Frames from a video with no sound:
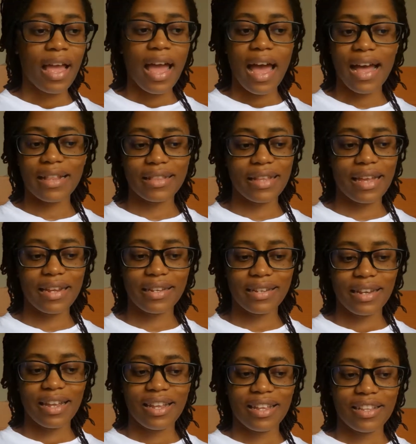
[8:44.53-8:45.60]
And then
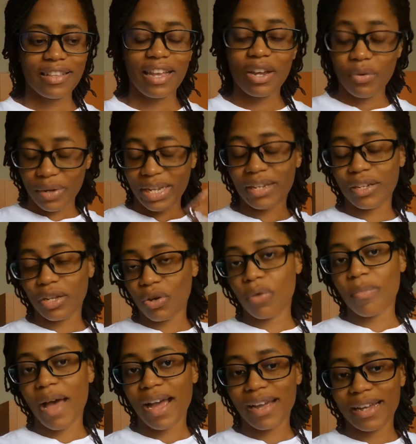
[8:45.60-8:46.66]
they quickly go
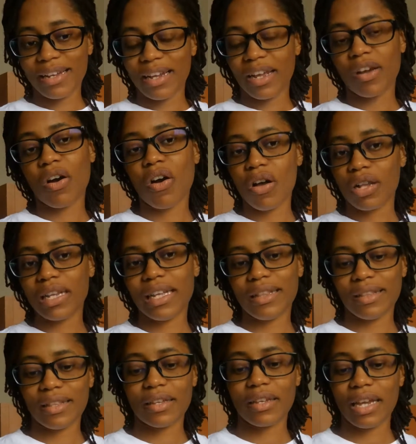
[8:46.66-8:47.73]
back and they call in
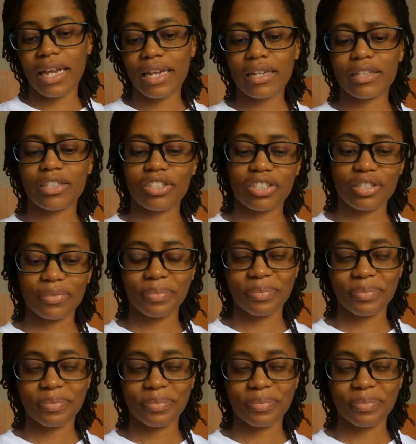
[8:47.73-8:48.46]
the English